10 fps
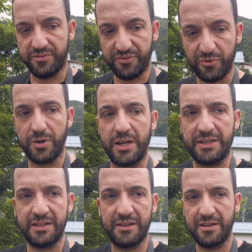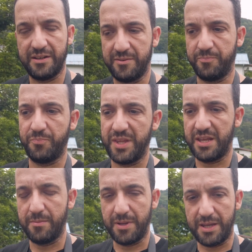for an
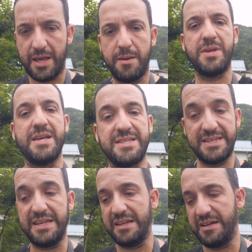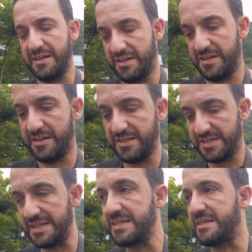APS-C
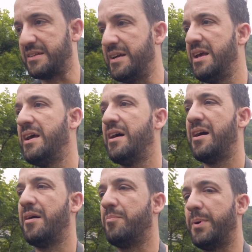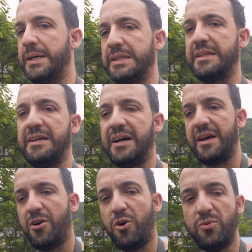sensor, but
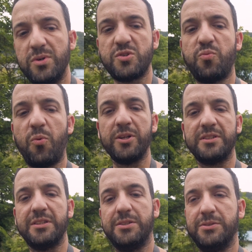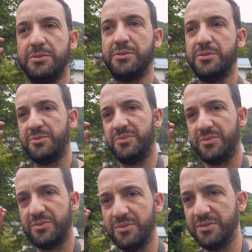I always wanted to
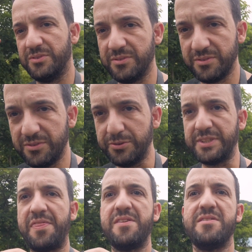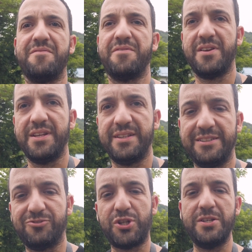do something different
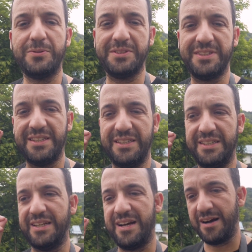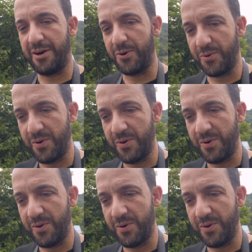and try to see how